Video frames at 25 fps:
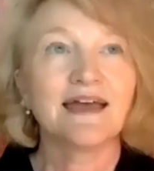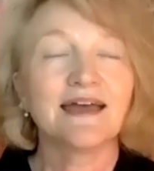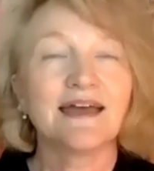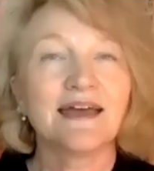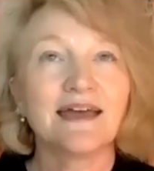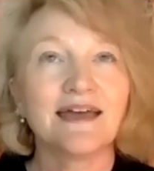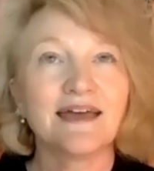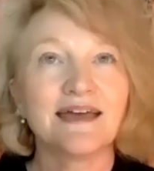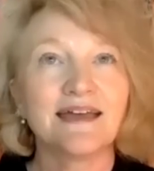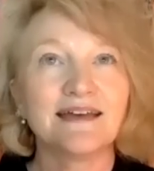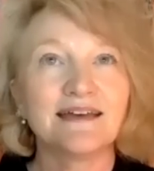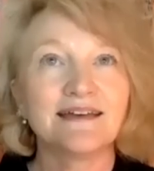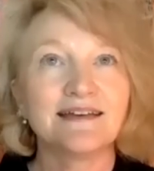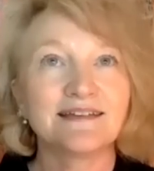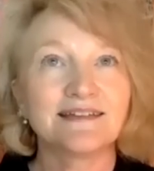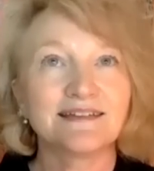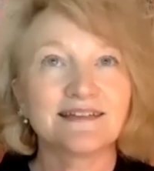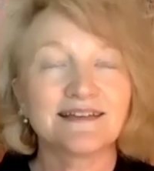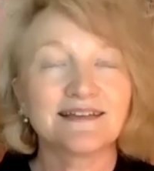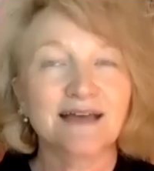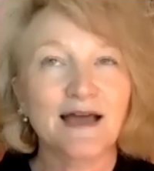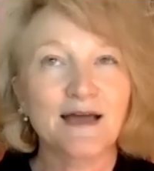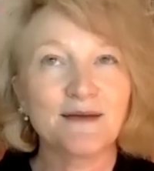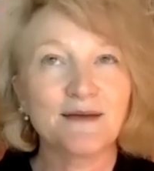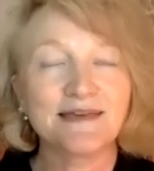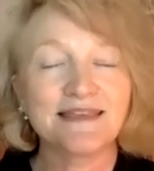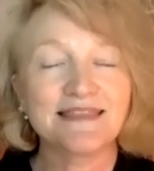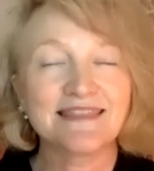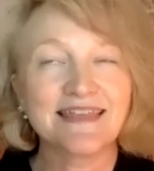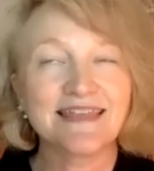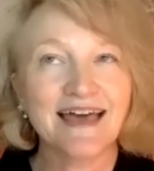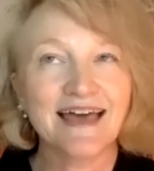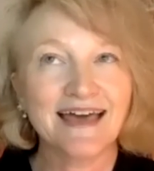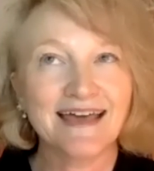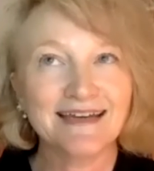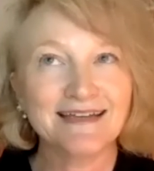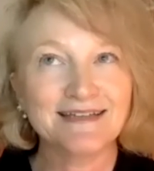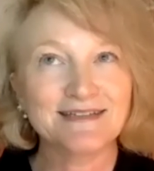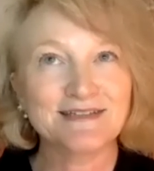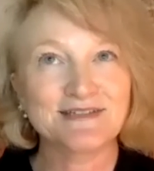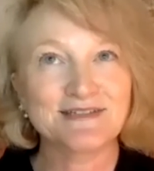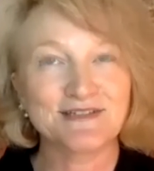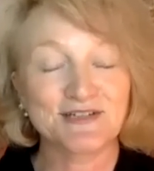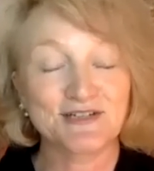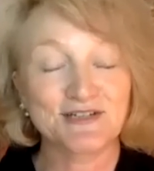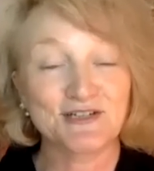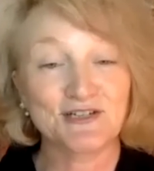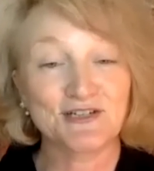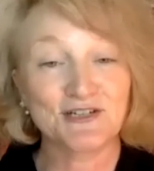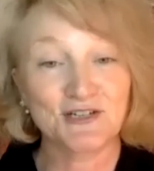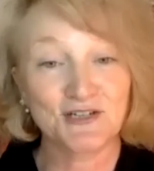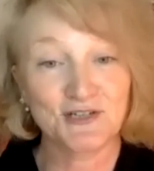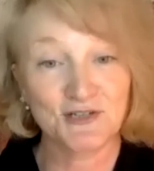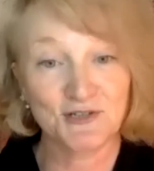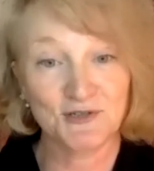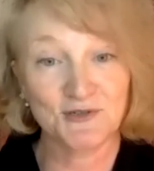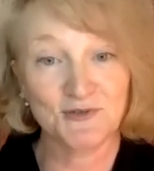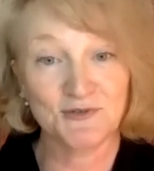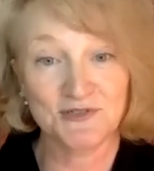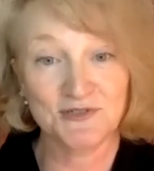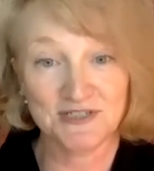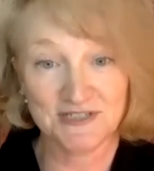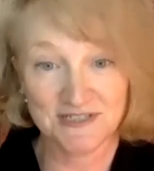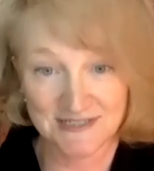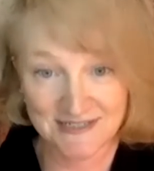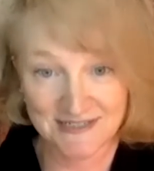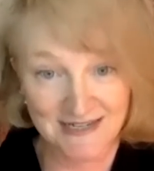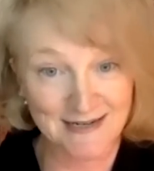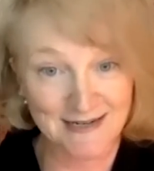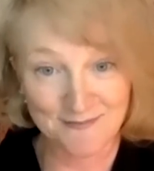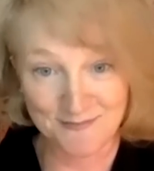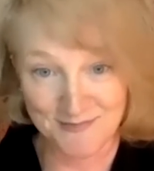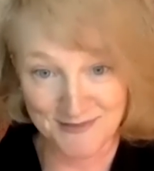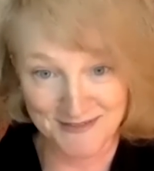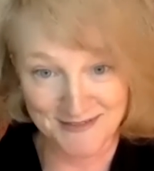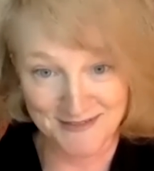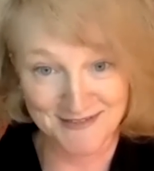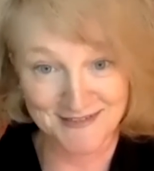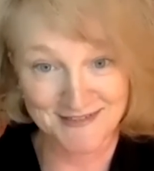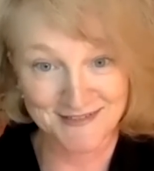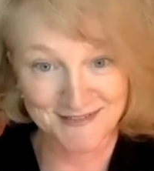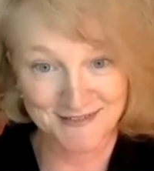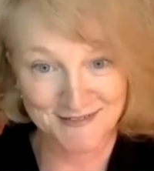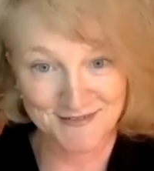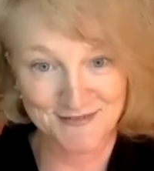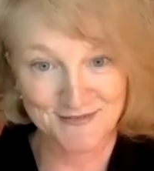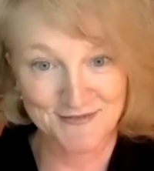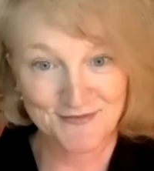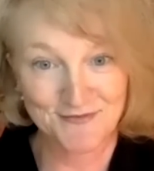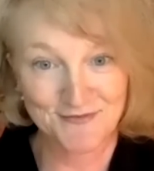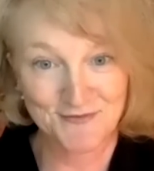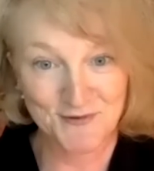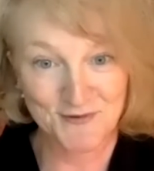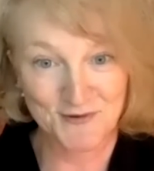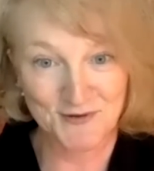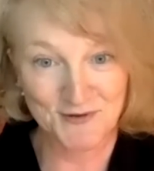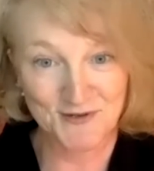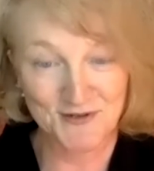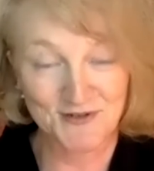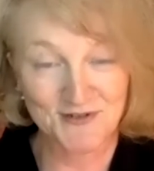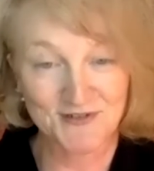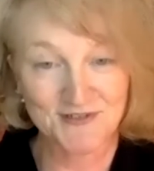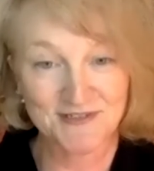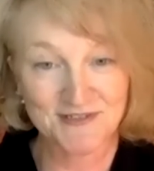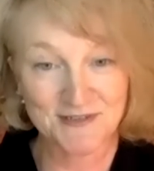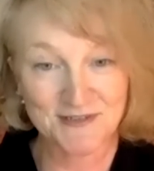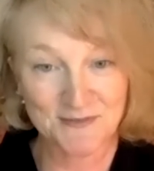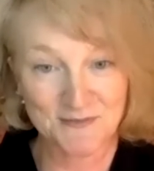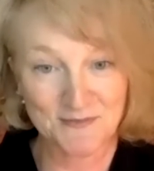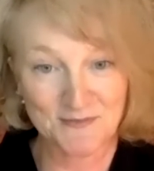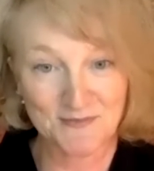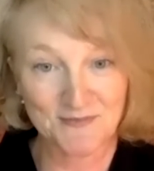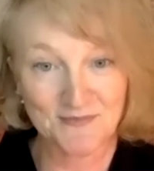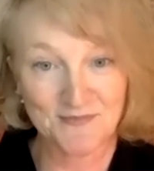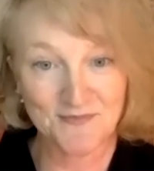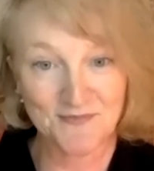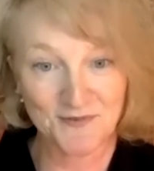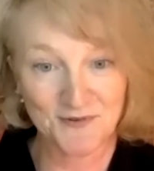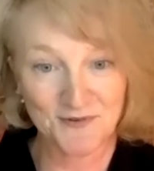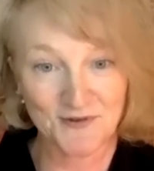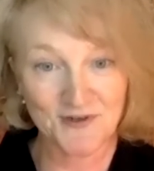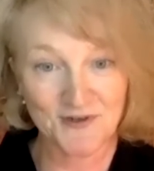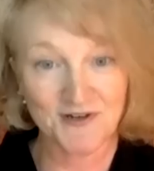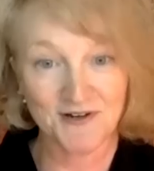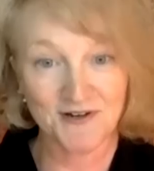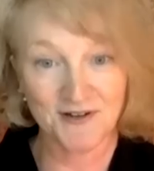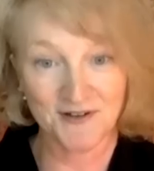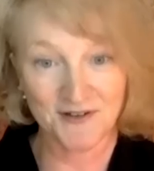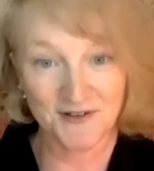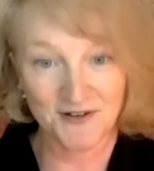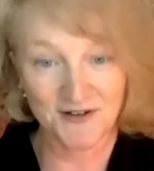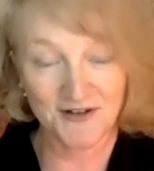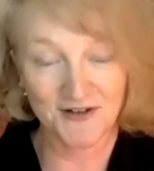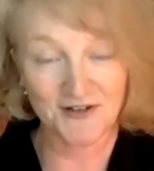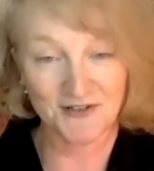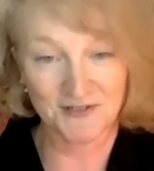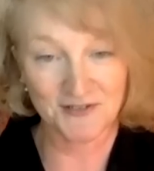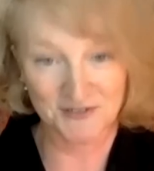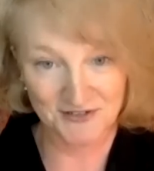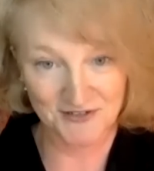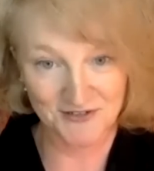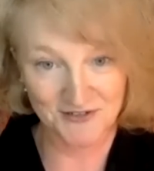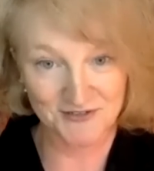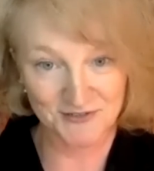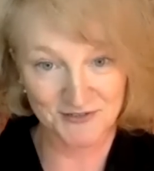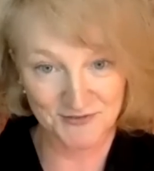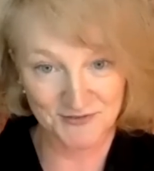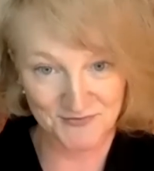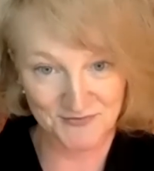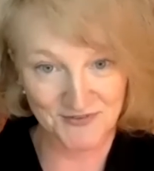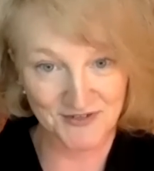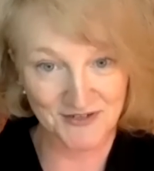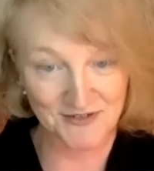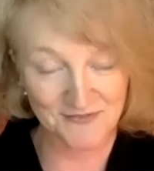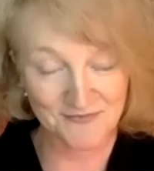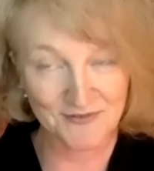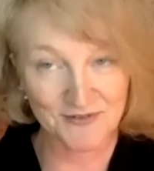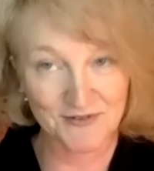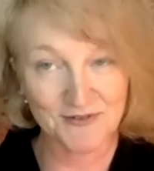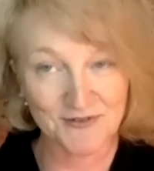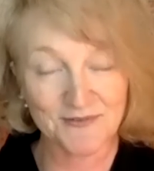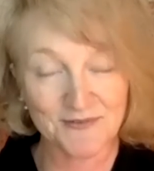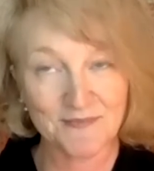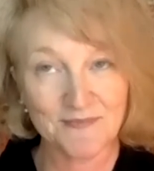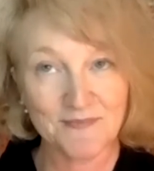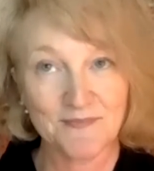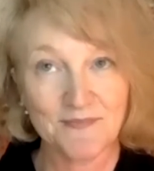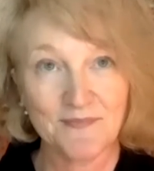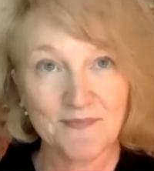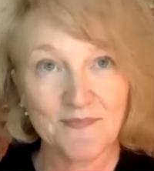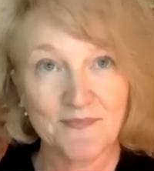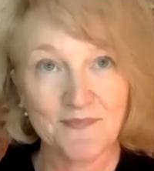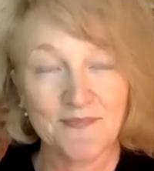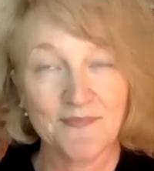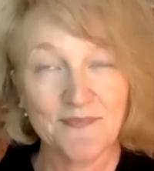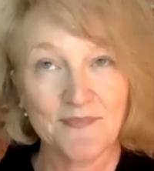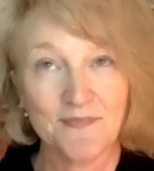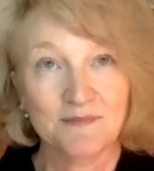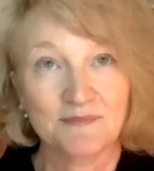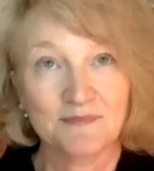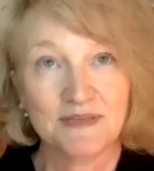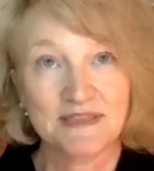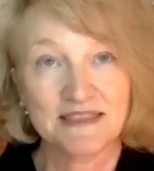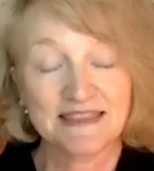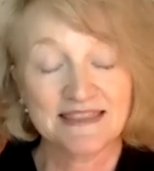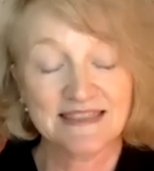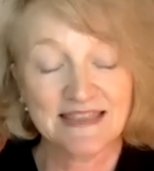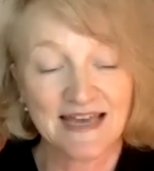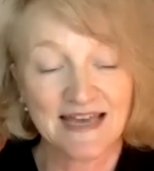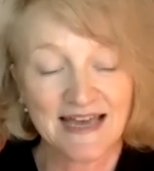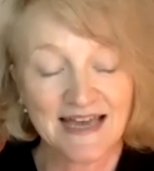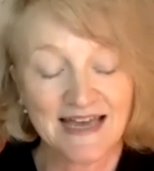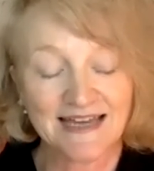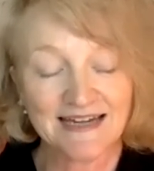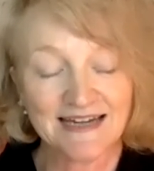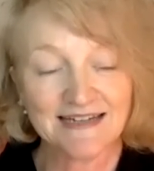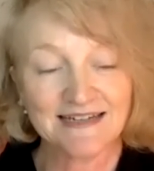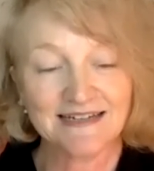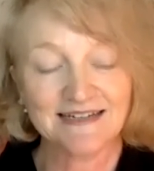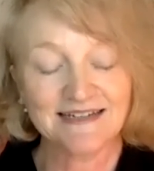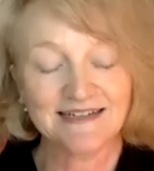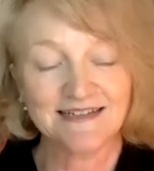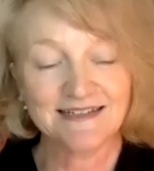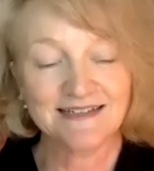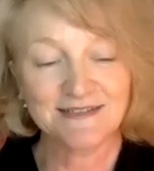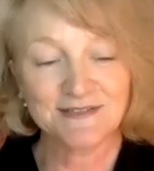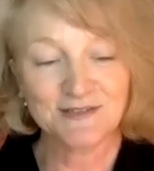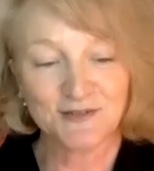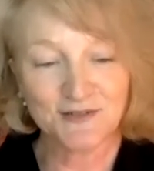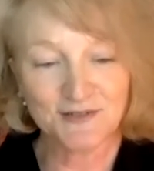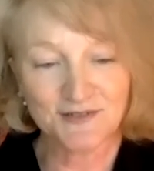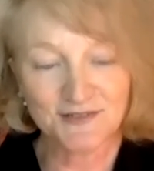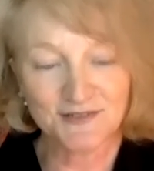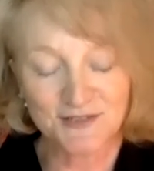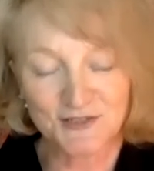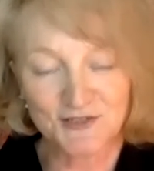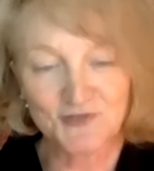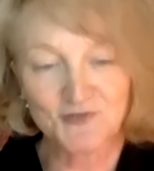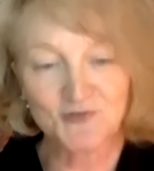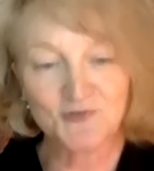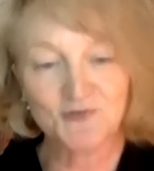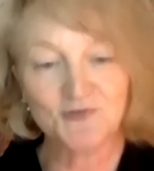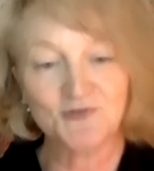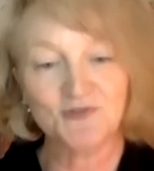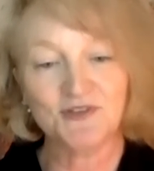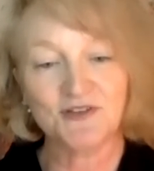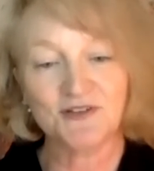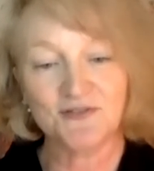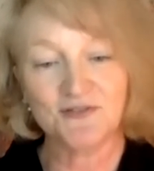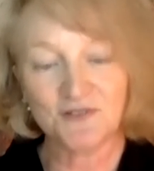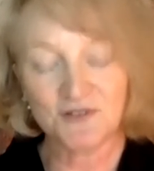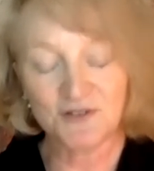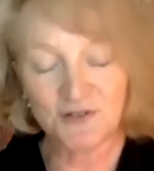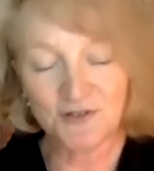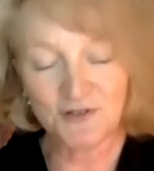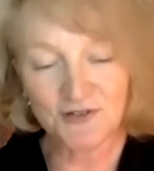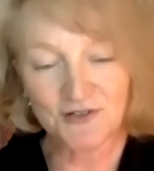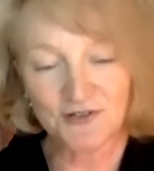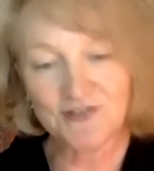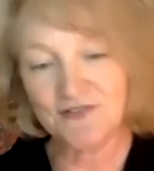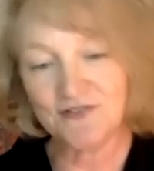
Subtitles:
And I mean, that is such a huge statement for a Holocaust survivor, but that is the truth of all